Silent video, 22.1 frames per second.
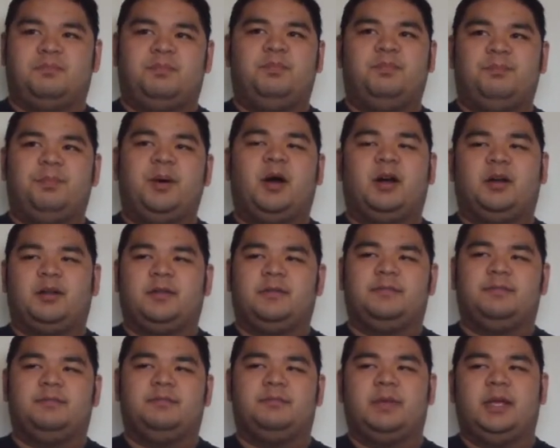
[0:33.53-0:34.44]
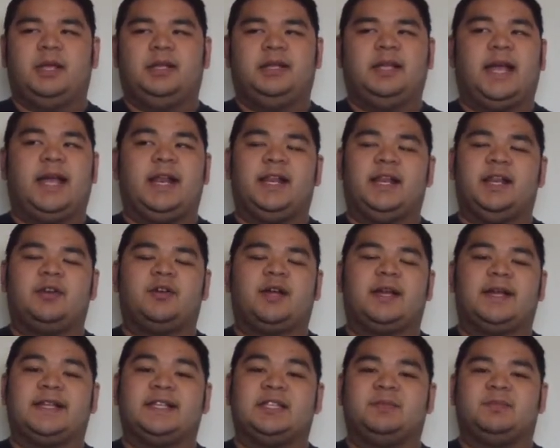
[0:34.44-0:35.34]
part of mainly I didn't know how
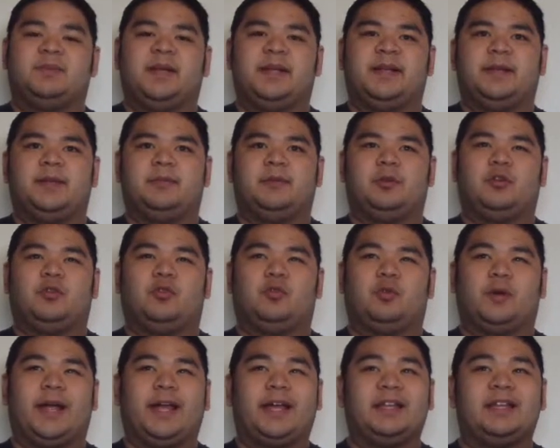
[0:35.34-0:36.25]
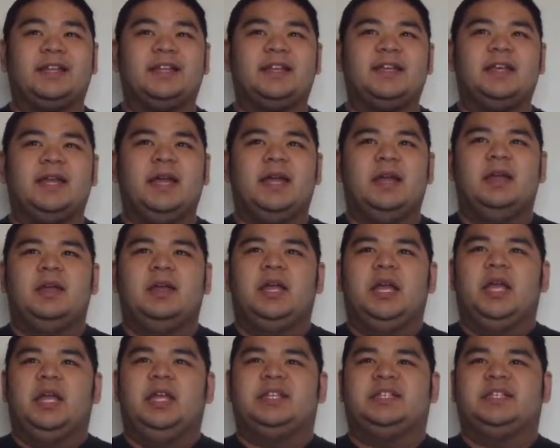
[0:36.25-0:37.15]
to explain it correctly.
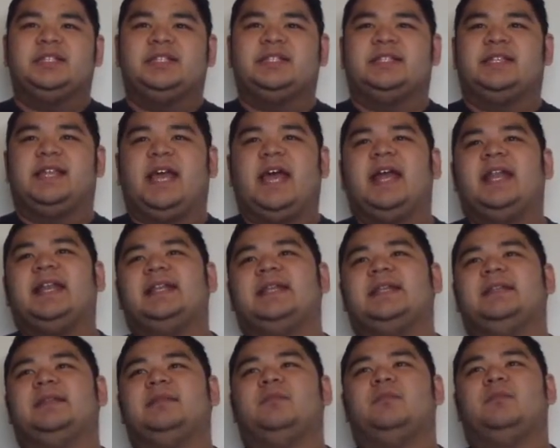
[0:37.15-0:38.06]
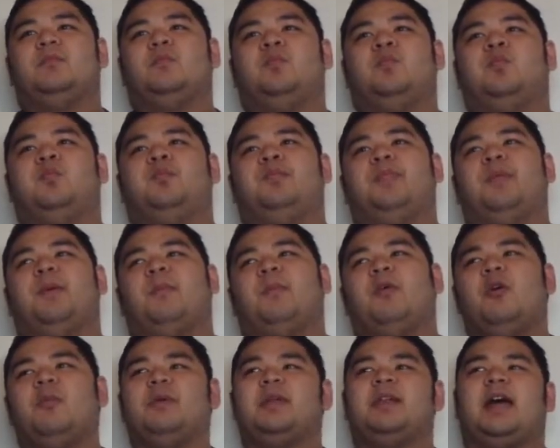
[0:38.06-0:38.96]
It's just that the
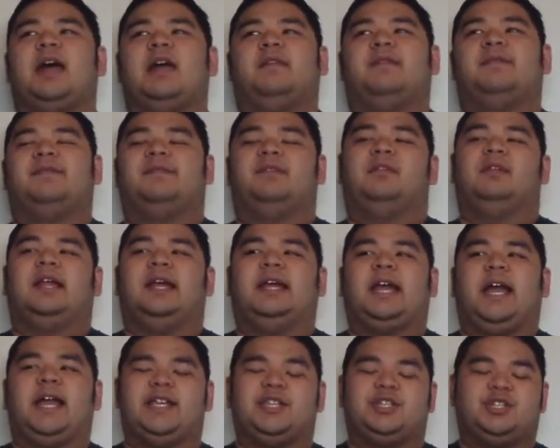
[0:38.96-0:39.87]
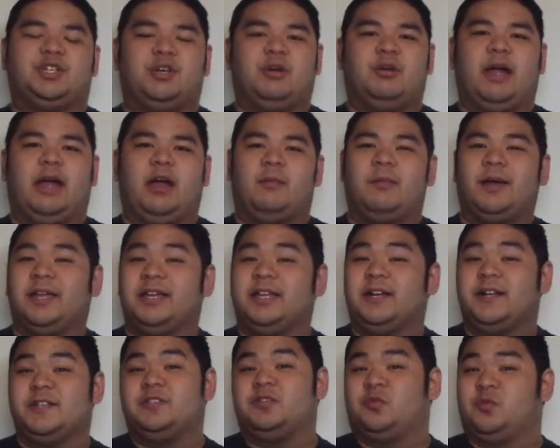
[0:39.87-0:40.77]
moment I feel like I show how my
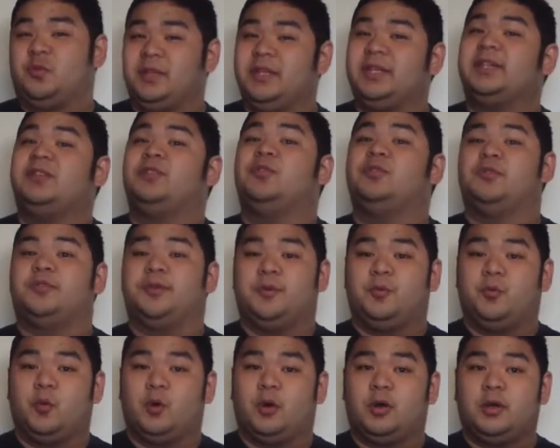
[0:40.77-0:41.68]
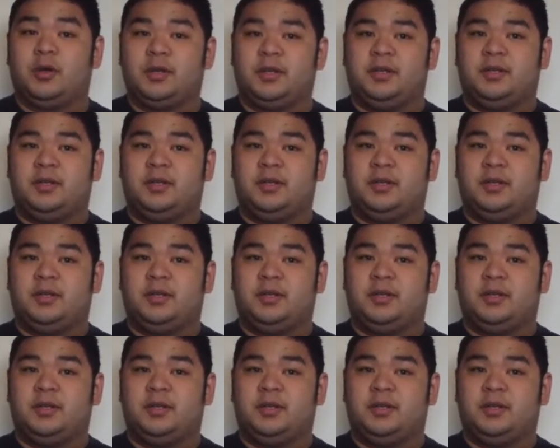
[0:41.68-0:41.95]
guns really truly work,